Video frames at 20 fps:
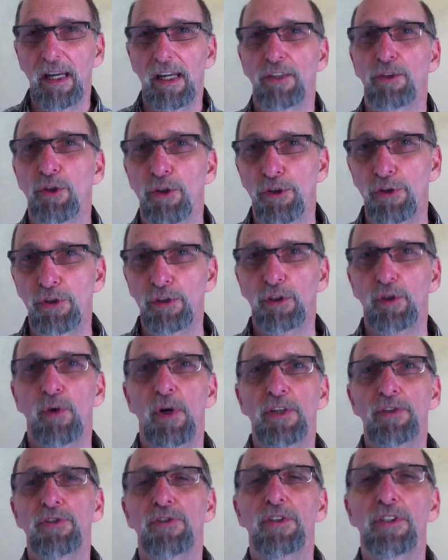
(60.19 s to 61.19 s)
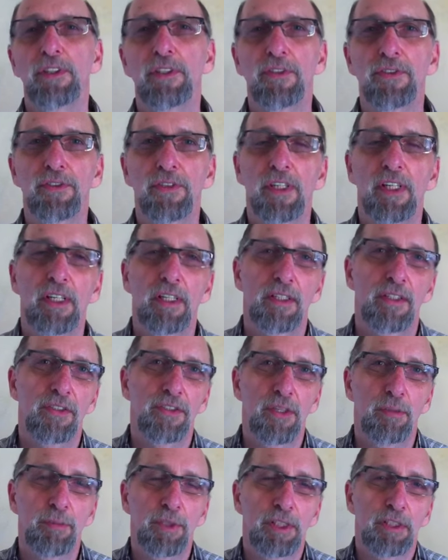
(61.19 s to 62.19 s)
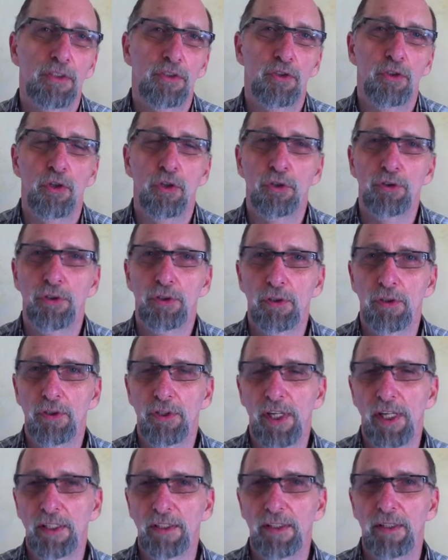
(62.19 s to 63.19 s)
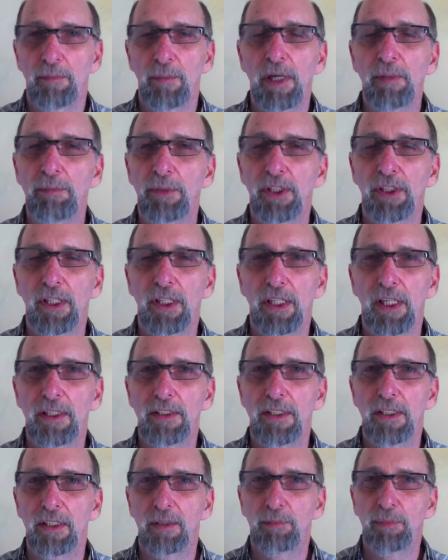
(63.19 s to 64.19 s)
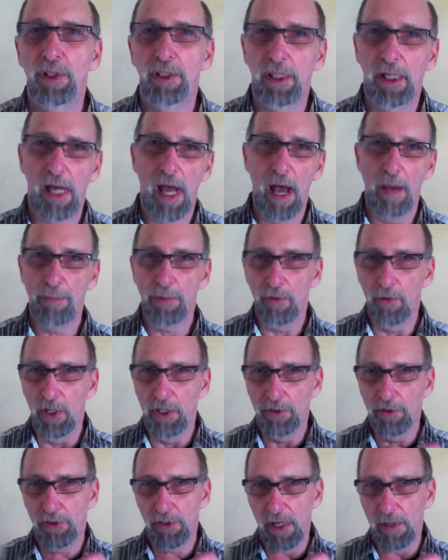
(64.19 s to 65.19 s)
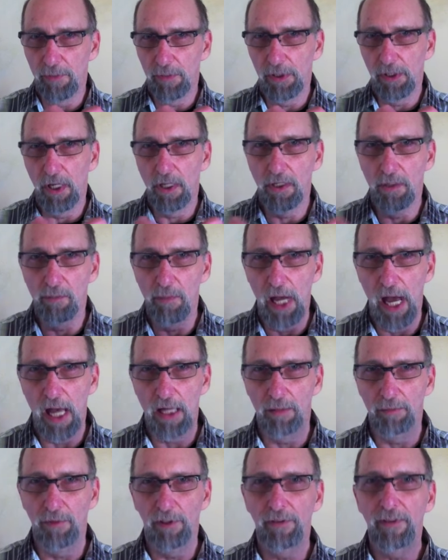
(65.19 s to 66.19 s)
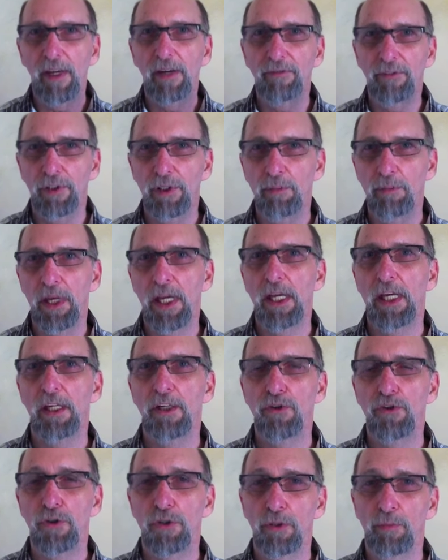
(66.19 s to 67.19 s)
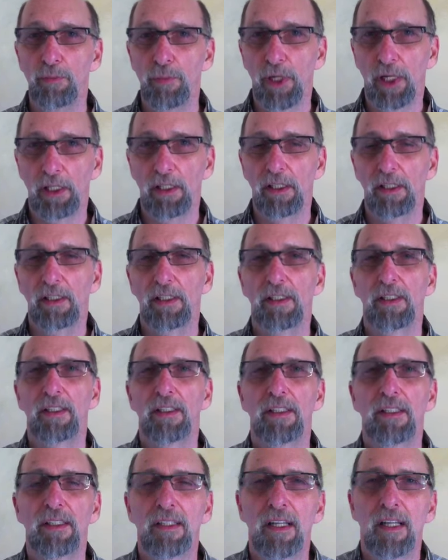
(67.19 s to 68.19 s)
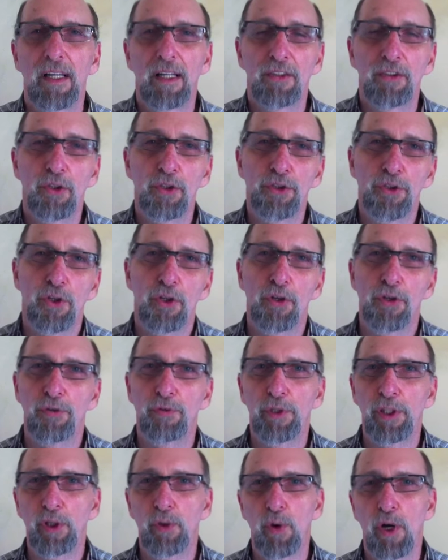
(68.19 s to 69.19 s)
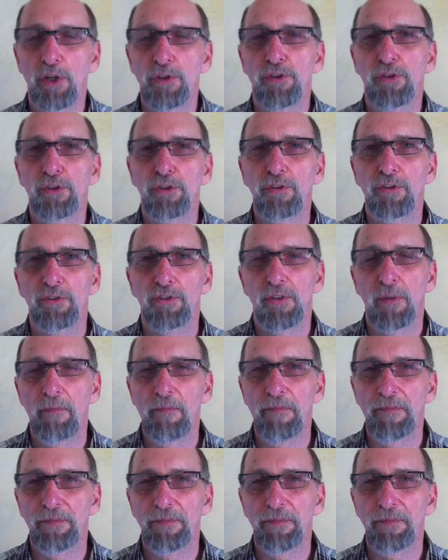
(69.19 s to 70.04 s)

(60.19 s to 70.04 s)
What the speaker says: And her third question is, somebody has told her that it might be a good idea to put a copyright statement on the bottom of every page of the book. And those are her three questions.